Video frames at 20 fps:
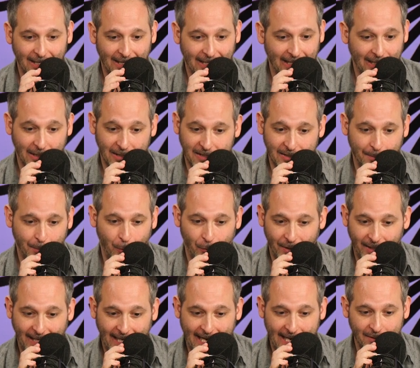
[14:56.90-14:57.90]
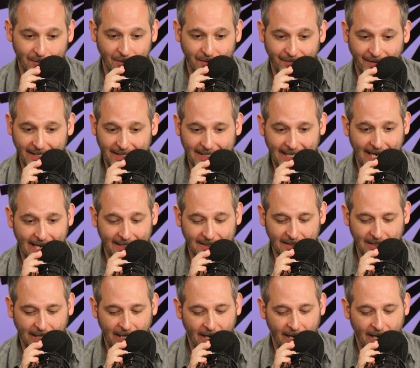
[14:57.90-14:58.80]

The, the supporting cast was fantastic.